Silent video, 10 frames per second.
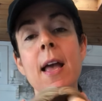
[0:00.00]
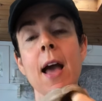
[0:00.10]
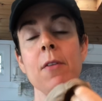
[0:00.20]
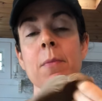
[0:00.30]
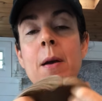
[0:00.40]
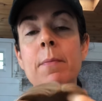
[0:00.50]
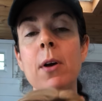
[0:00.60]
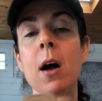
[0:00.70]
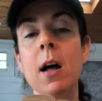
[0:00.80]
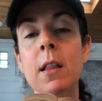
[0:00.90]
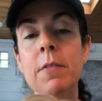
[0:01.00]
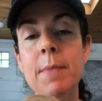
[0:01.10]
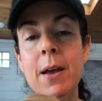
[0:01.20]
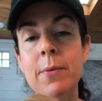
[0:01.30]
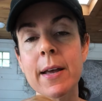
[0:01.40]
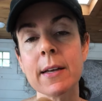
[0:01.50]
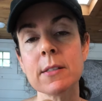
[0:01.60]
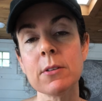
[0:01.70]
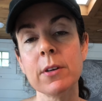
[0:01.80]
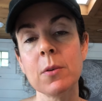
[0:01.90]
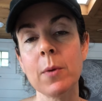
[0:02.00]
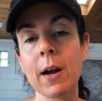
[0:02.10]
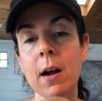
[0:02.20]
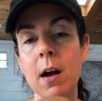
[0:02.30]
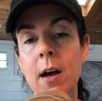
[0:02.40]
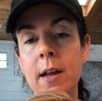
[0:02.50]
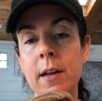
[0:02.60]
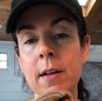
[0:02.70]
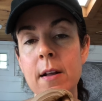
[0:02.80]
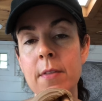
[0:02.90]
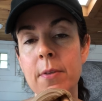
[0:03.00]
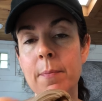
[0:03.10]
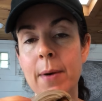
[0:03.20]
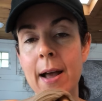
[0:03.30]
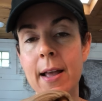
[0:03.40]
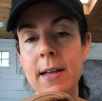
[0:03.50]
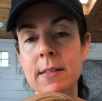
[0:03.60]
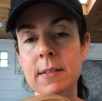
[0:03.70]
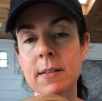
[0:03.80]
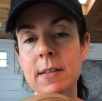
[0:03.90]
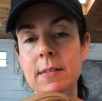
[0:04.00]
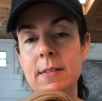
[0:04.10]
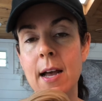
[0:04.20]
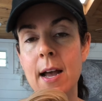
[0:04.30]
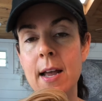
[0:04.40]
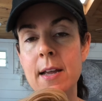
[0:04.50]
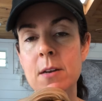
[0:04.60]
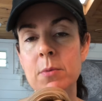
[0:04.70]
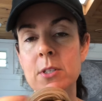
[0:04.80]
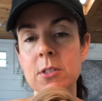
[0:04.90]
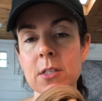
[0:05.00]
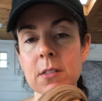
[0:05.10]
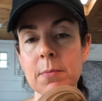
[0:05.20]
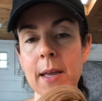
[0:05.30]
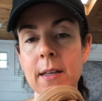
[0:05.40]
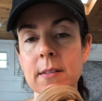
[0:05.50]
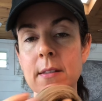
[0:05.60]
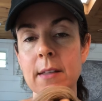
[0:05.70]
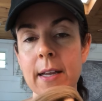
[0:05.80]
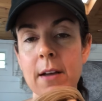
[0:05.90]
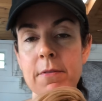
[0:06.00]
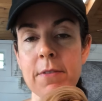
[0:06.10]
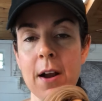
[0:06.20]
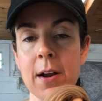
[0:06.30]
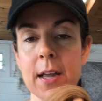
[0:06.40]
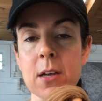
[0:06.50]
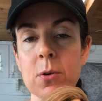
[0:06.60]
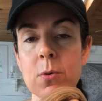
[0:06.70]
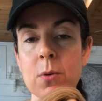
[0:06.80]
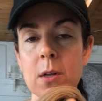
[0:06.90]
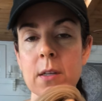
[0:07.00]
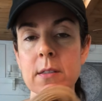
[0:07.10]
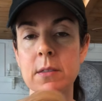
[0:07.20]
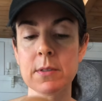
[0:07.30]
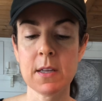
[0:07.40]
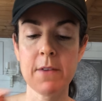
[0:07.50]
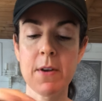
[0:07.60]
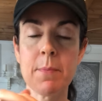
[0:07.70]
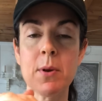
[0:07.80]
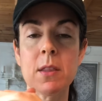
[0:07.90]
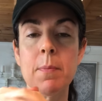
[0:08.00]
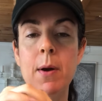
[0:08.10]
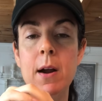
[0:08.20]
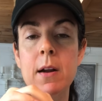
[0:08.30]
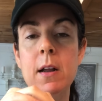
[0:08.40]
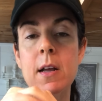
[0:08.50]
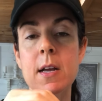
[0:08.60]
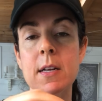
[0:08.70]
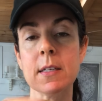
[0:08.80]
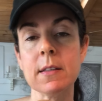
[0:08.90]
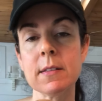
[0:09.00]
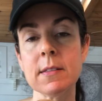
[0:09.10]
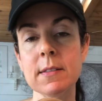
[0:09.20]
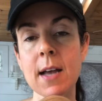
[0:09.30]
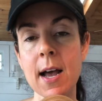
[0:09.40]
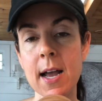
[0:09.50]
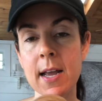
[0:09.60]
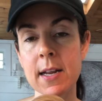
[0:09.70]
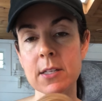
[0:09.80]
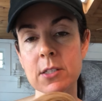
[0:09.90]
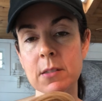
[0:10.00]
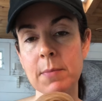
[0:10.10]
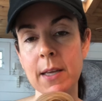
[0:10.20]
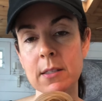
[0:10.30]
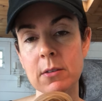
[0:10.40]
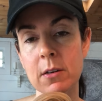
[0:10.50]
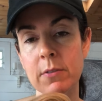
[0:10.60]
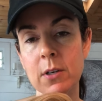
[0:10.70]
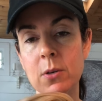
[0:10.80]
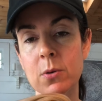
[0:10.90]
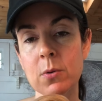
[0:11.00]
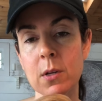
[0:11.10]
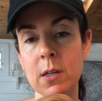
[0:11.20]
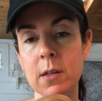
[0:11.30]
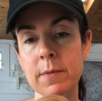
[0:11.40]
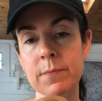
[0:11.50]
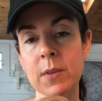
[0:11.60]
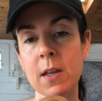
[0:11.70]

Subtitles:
And remember, all of my wigs you can wear on the bias to the side, which just makes like a very cool, so see if I put the part to the side, it just makes sort of a cool